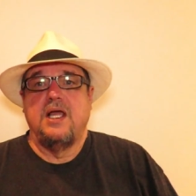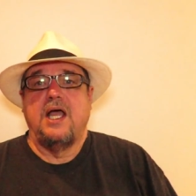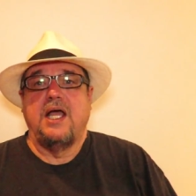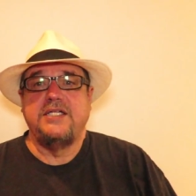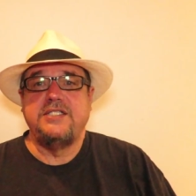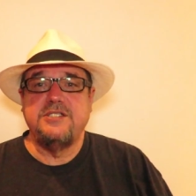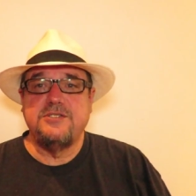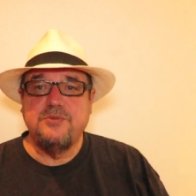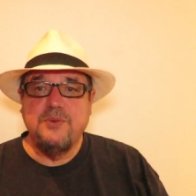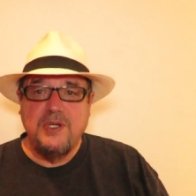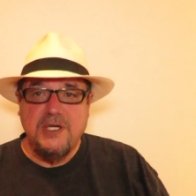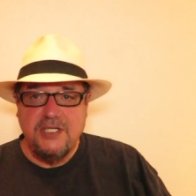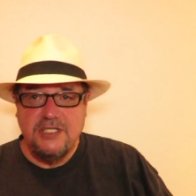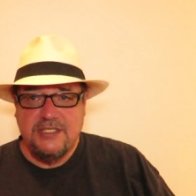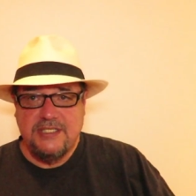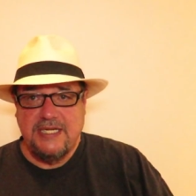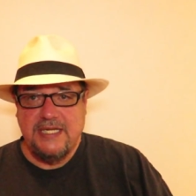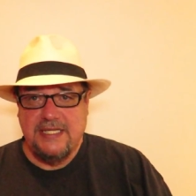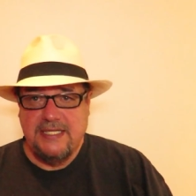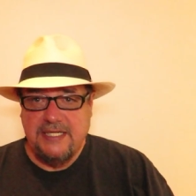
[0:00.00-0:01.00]
I just want to
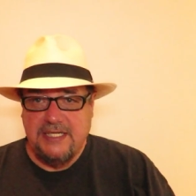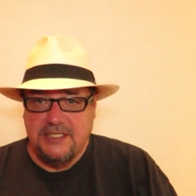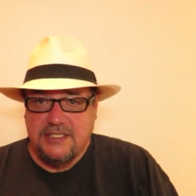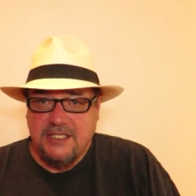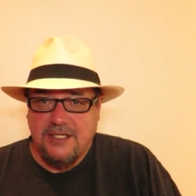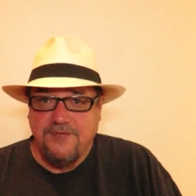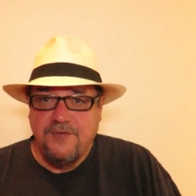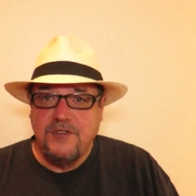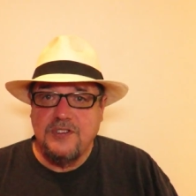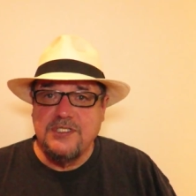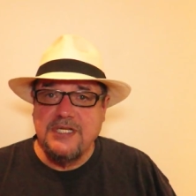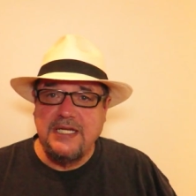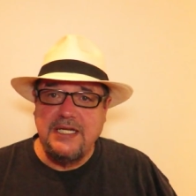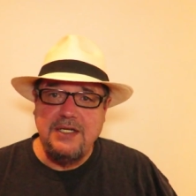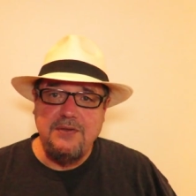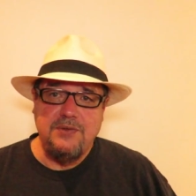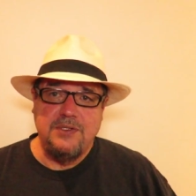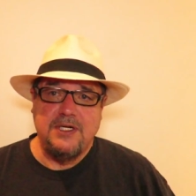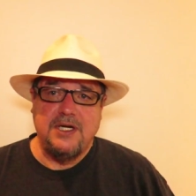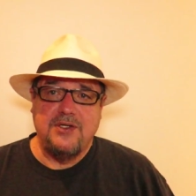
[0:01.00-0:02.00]
say this. If there's
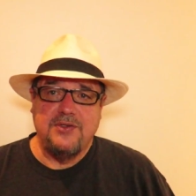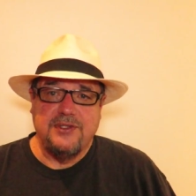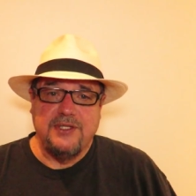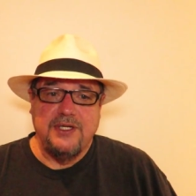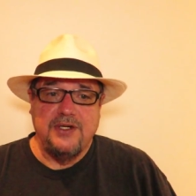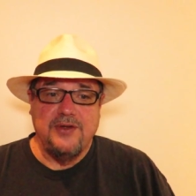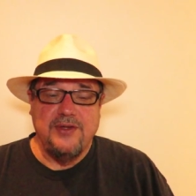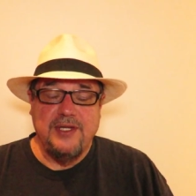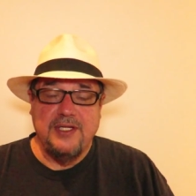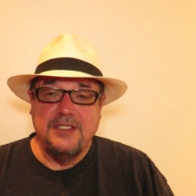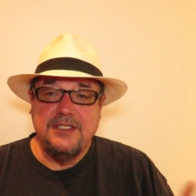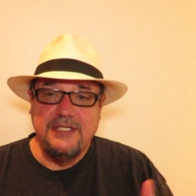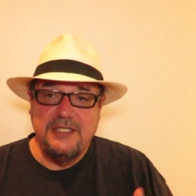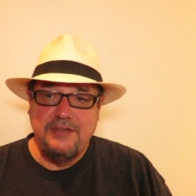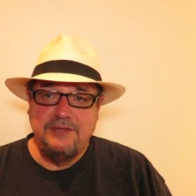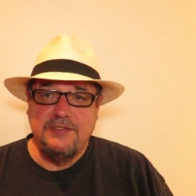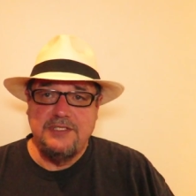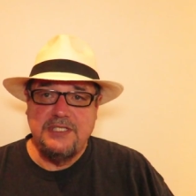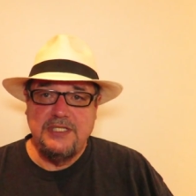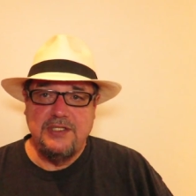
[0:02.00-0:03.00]
anyone out there that
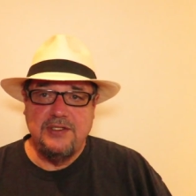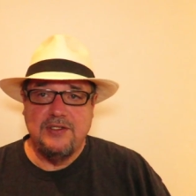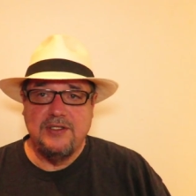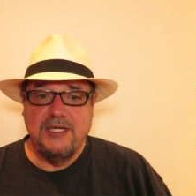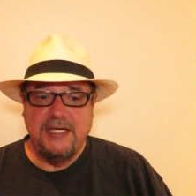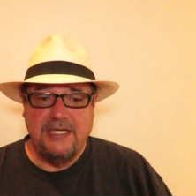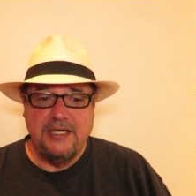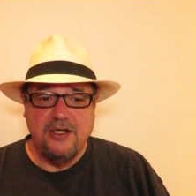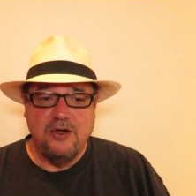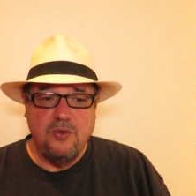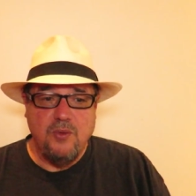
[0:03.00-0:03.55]
lives here in